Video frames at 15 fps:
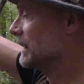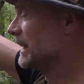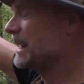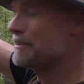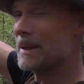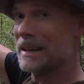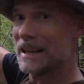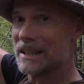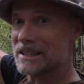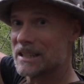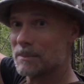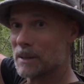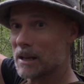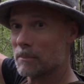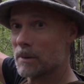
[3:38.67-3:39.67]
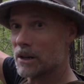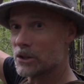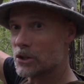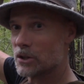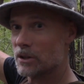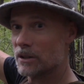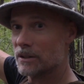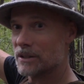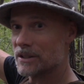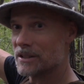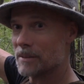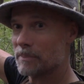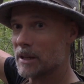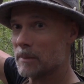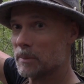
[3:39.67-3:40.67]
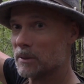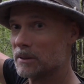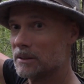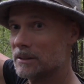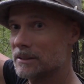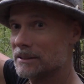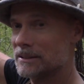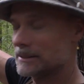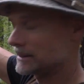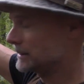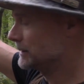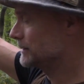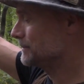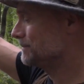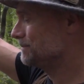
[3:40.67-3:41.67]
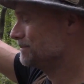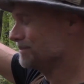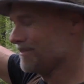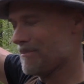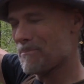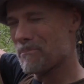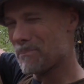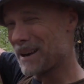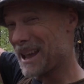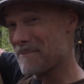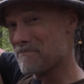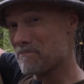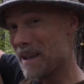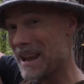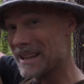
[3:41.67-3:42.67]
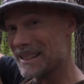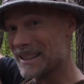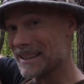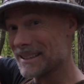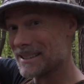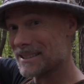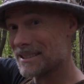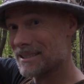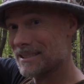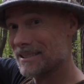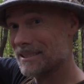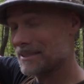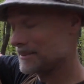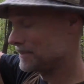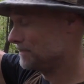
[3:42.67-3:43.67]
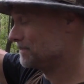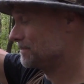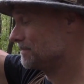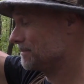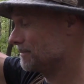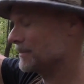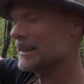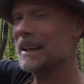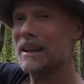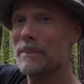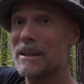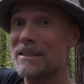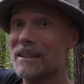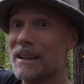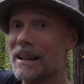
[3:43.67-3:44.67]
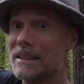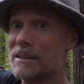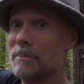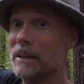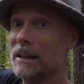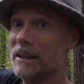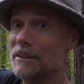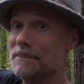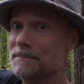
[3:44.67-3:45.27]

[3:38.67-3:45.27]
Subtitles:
It may not seem like much to some people, but I made this, and it means a lot to me.